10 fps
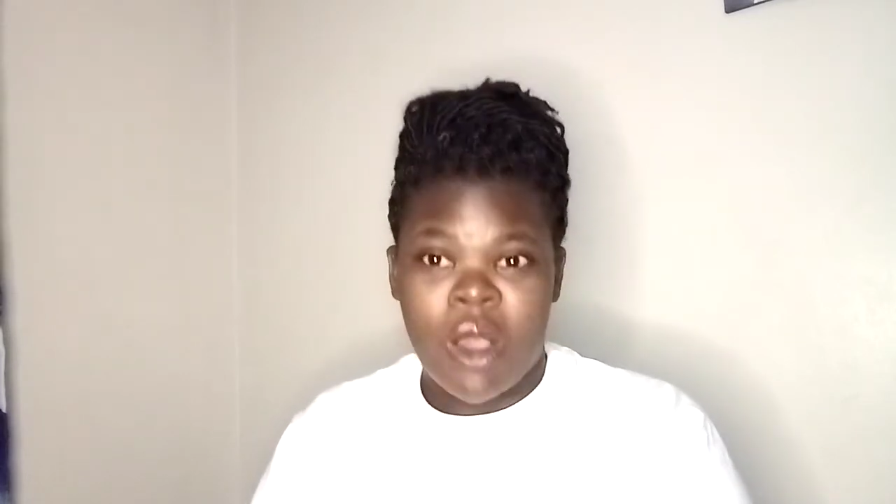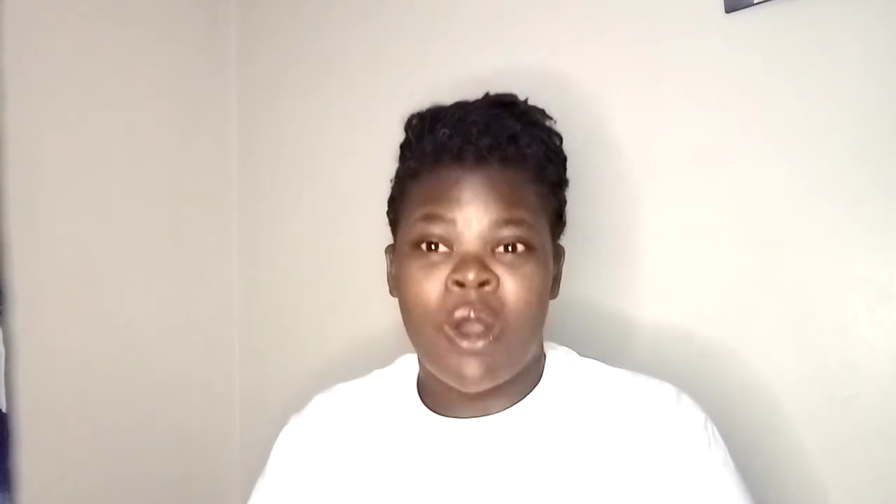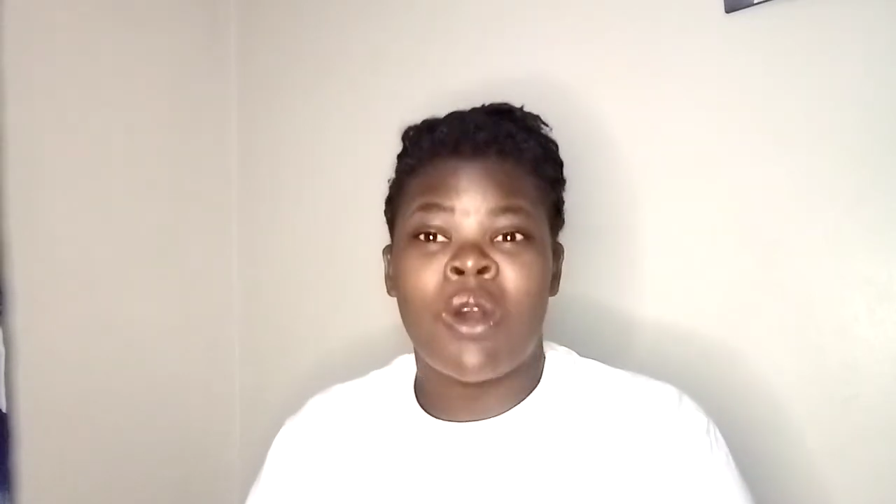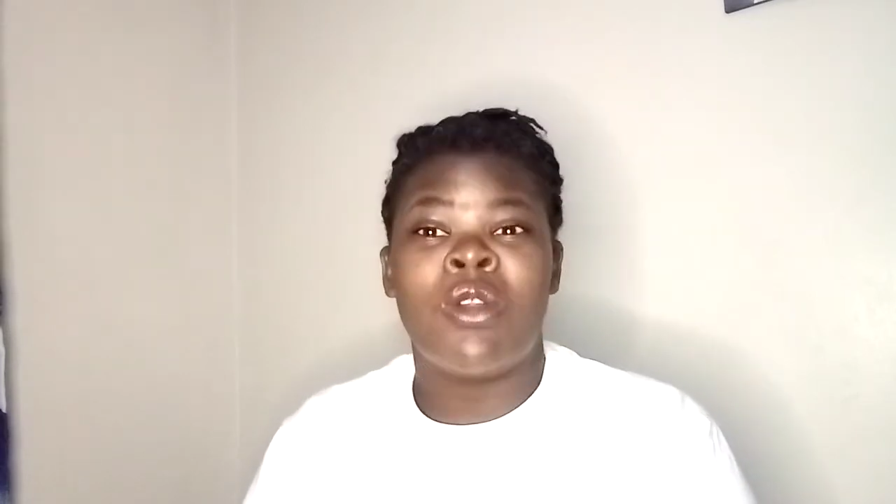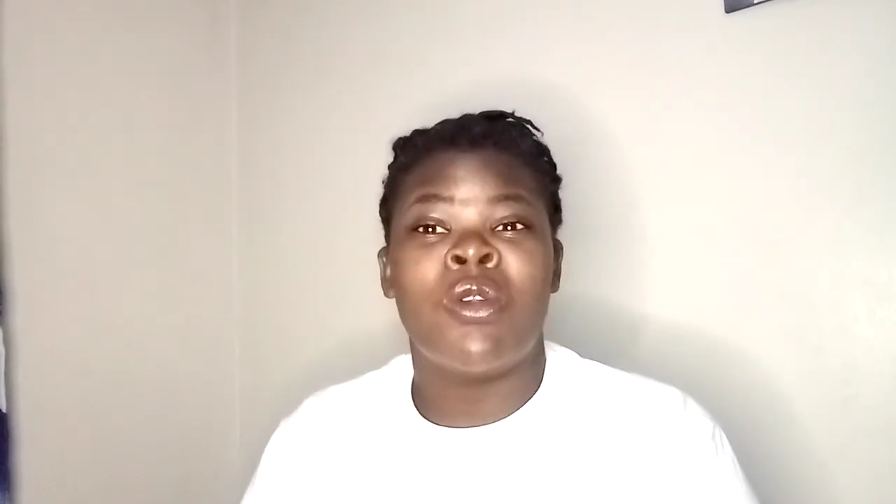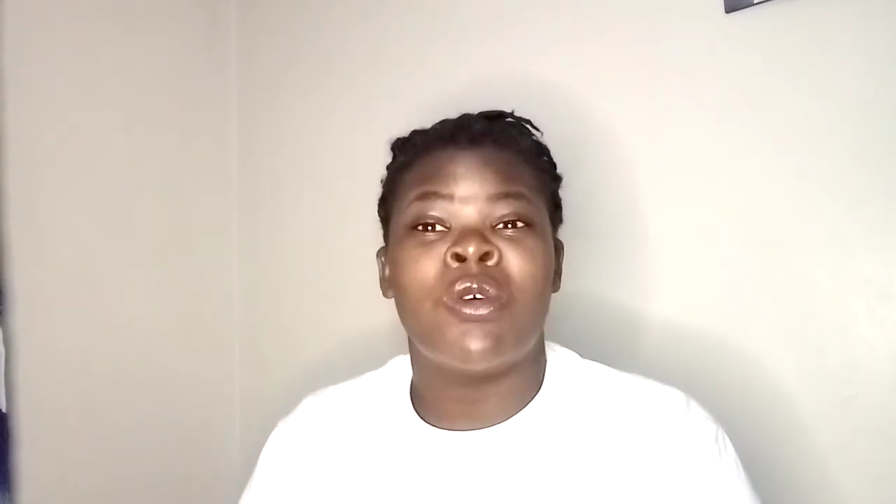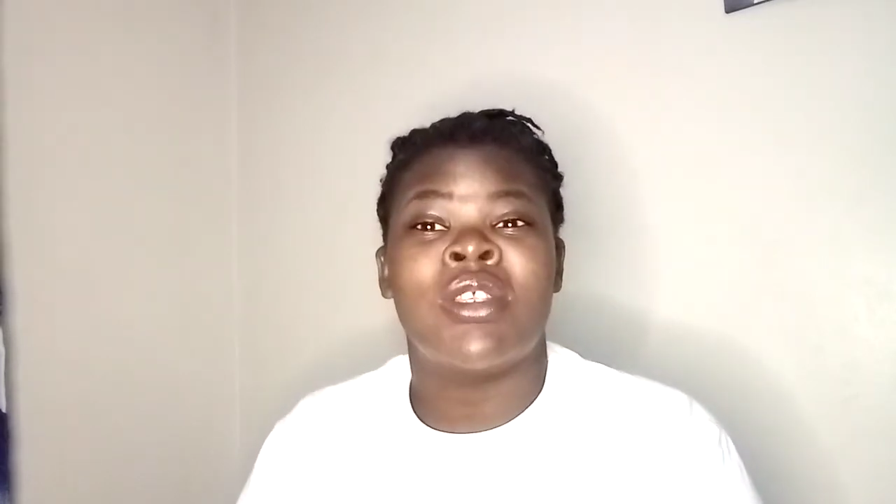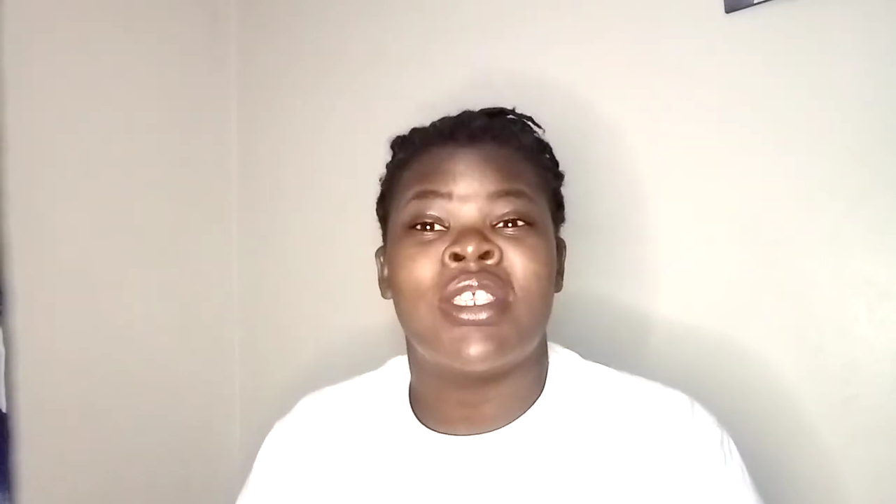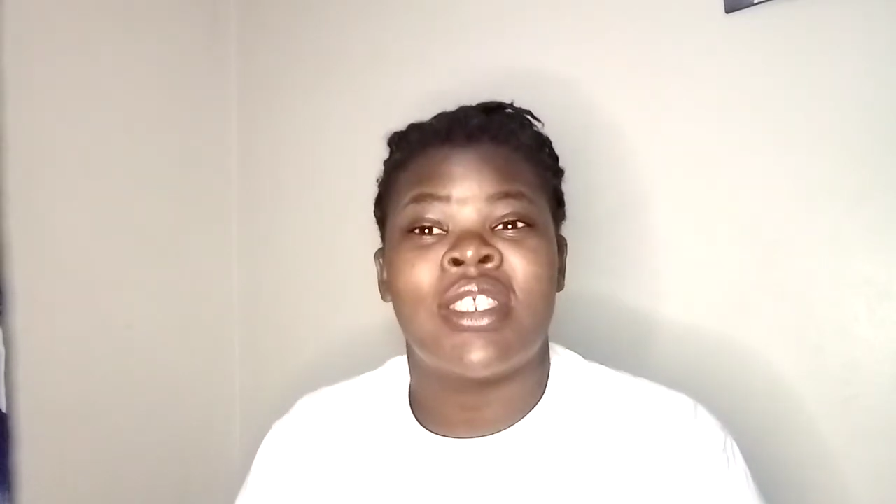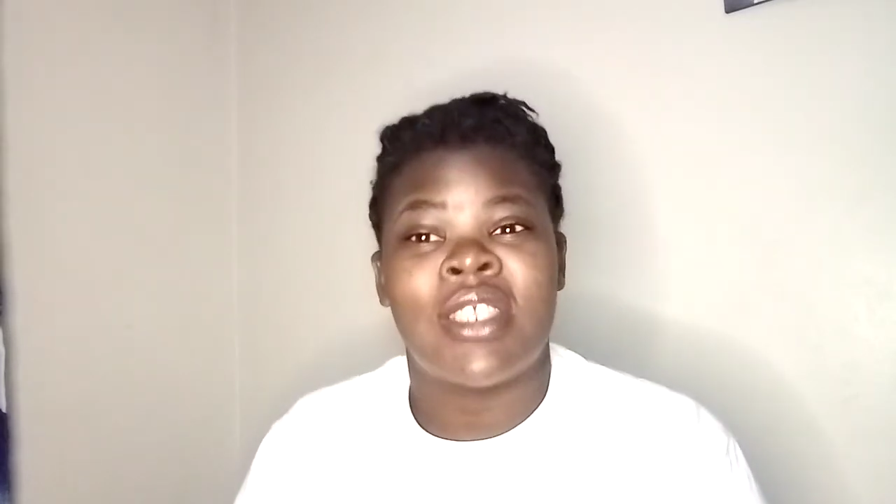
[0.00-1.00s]
God
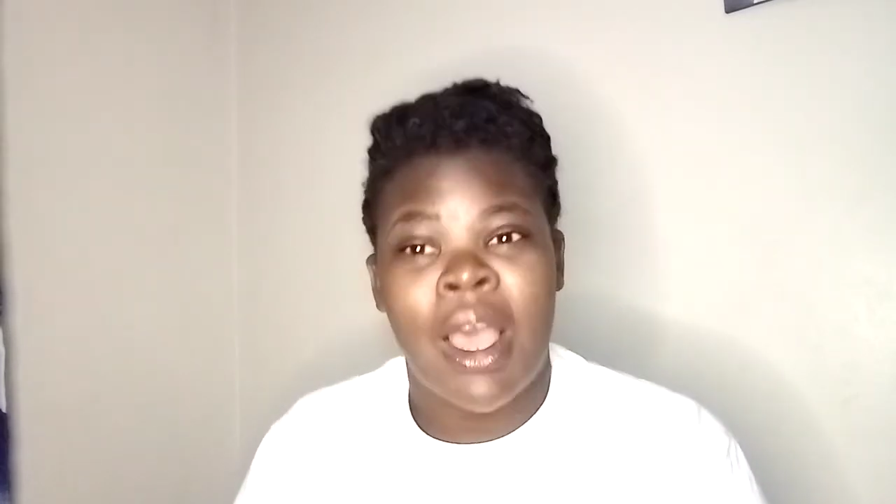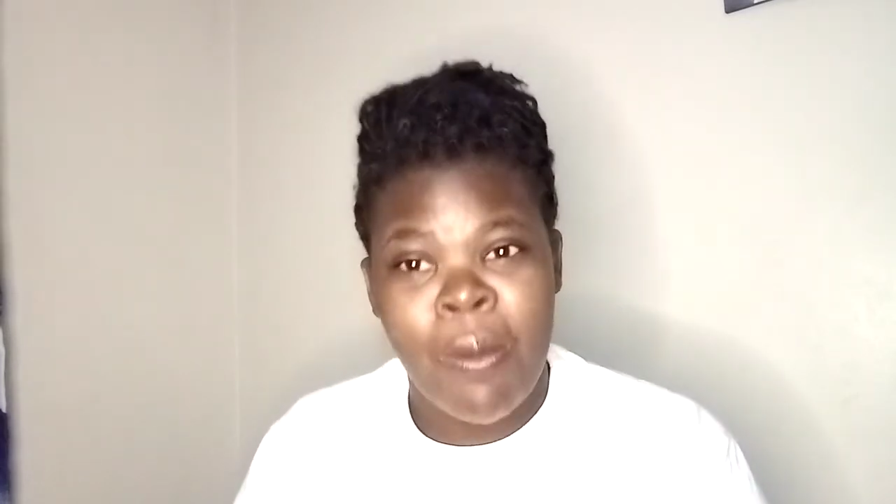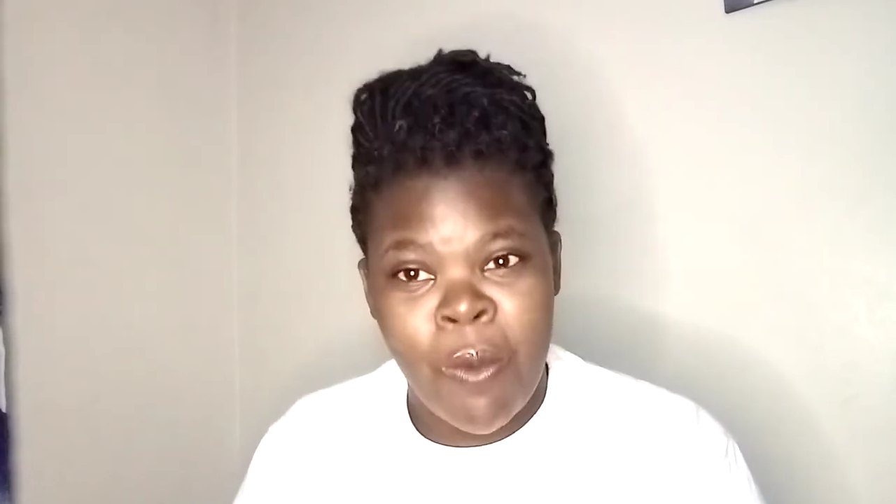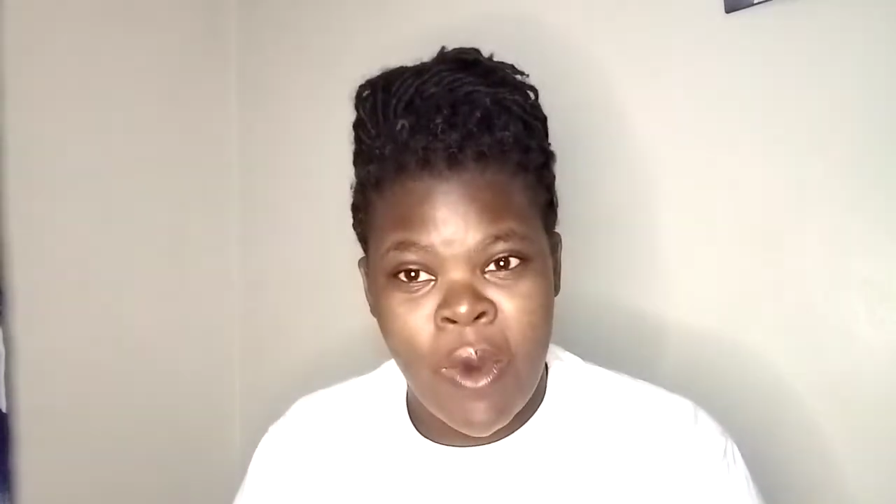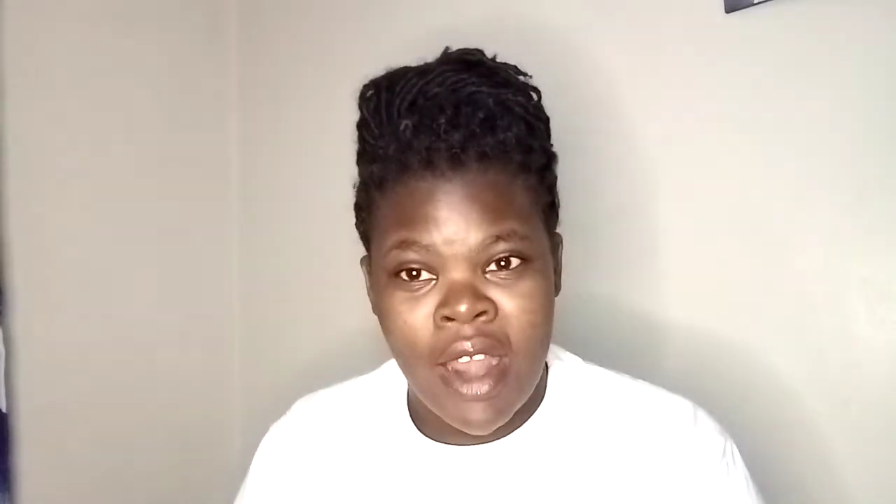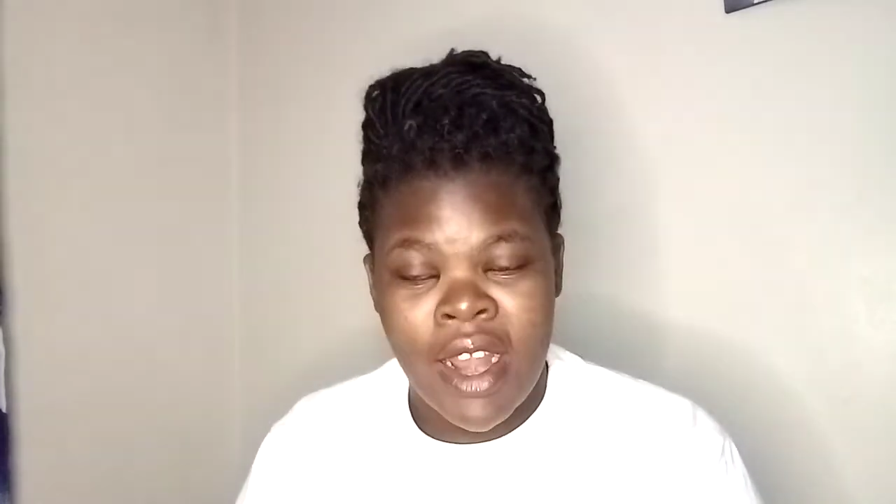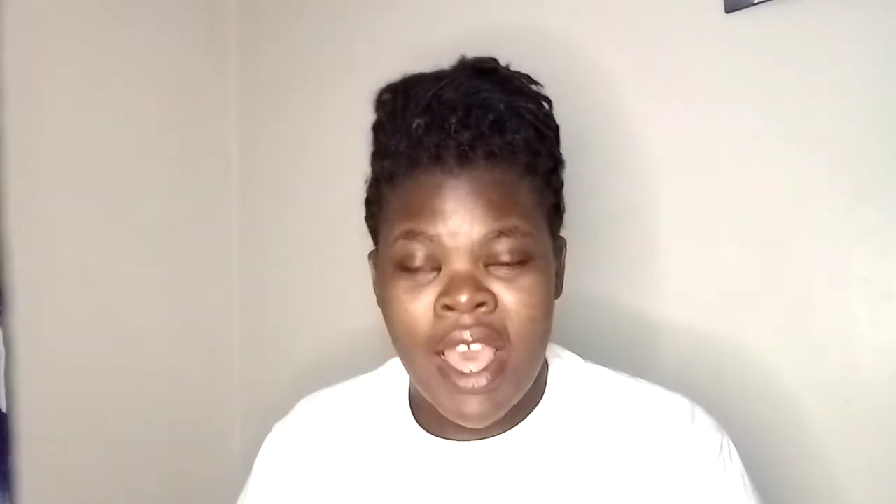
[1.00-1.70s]
knows someone